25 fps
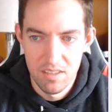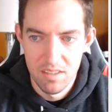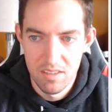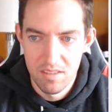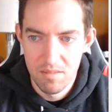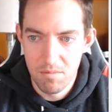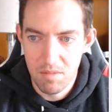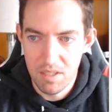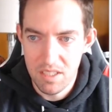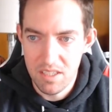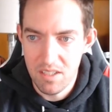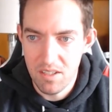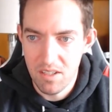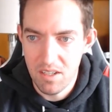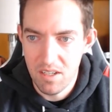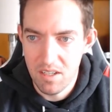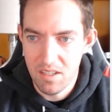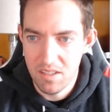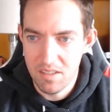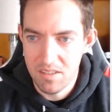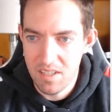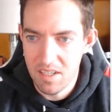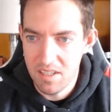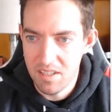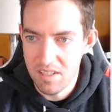but there
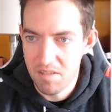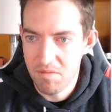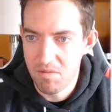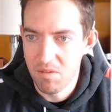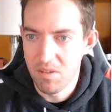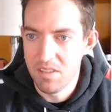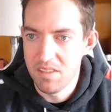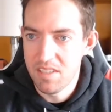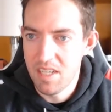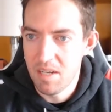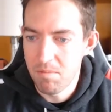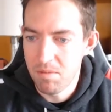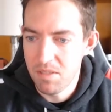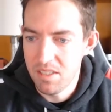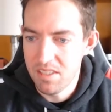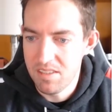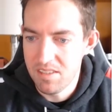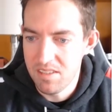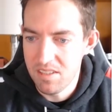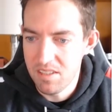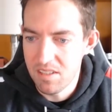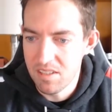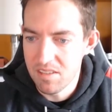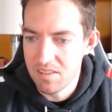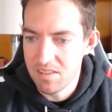are a ton of different
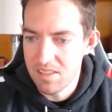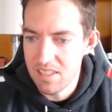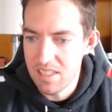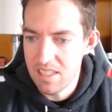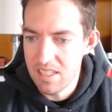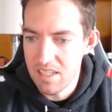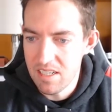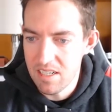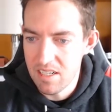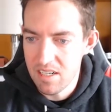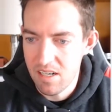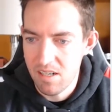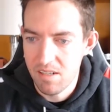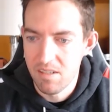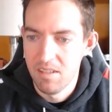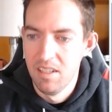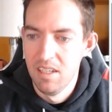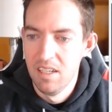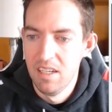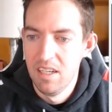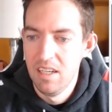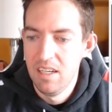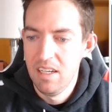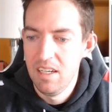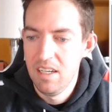templates. And you can see here,
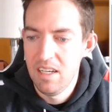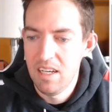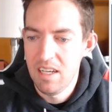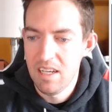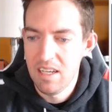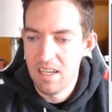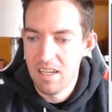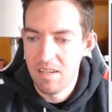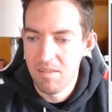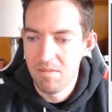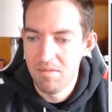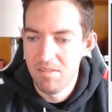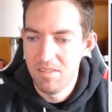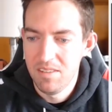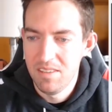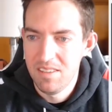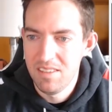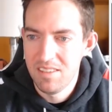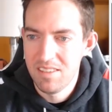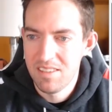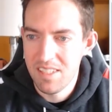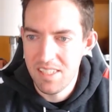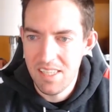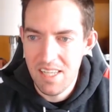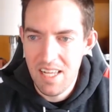
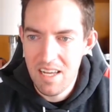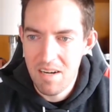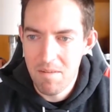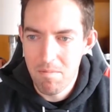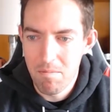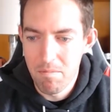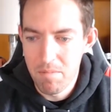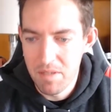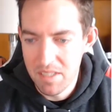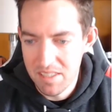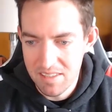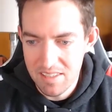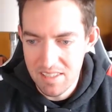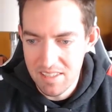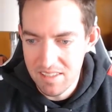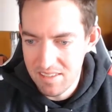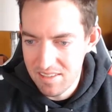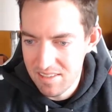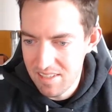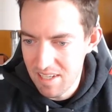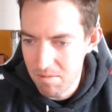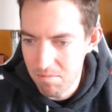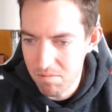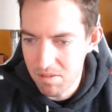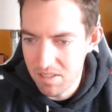it's a lot of business
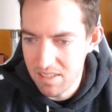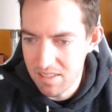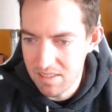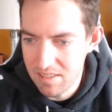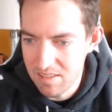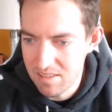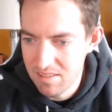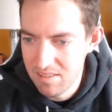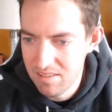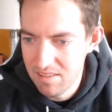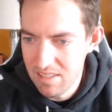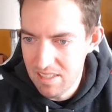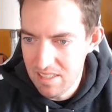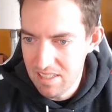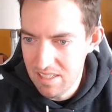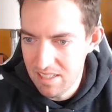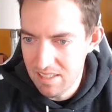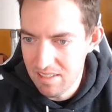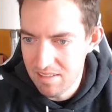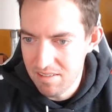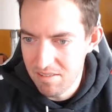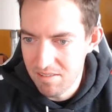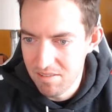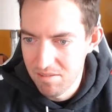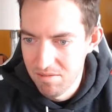templates,
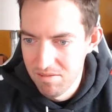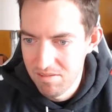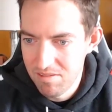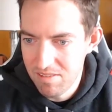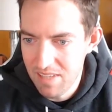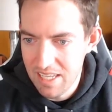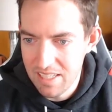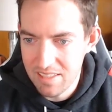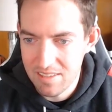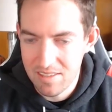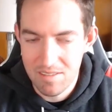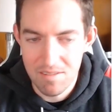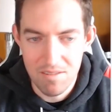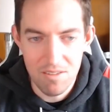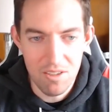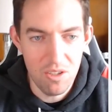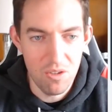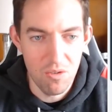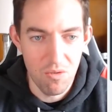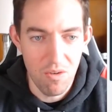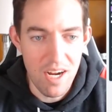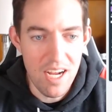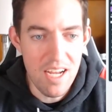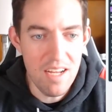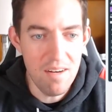and that's
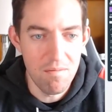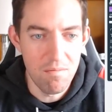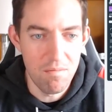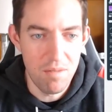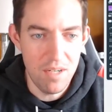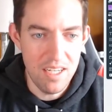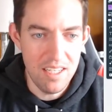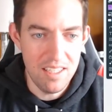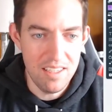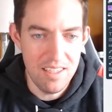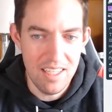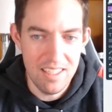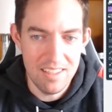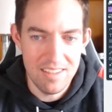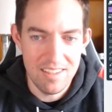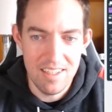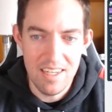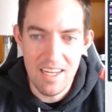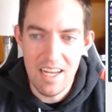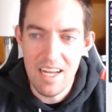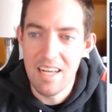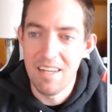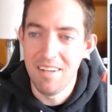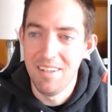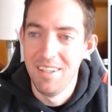great, but that's
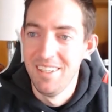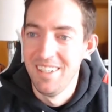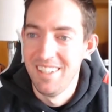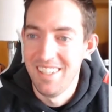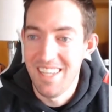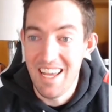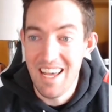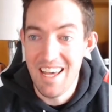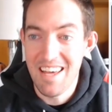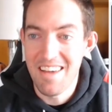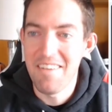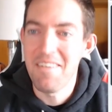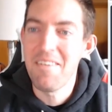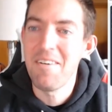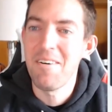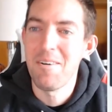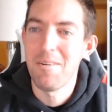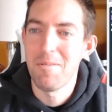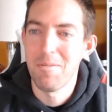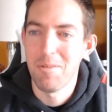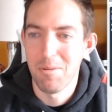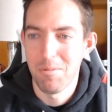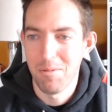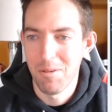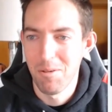not at
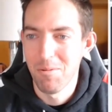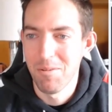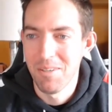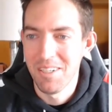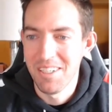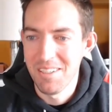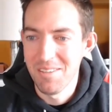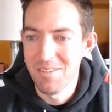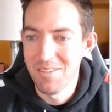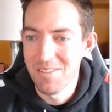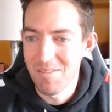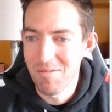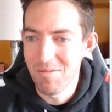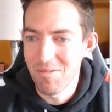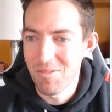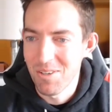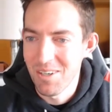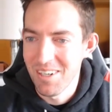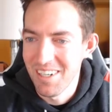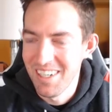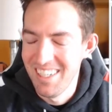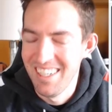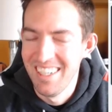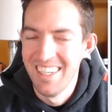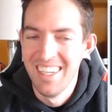all what we want to use it
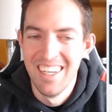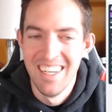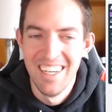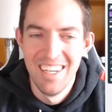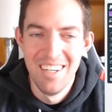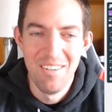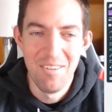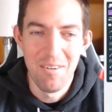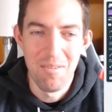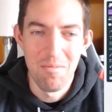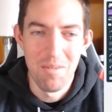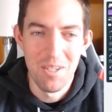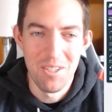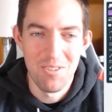for. We'd much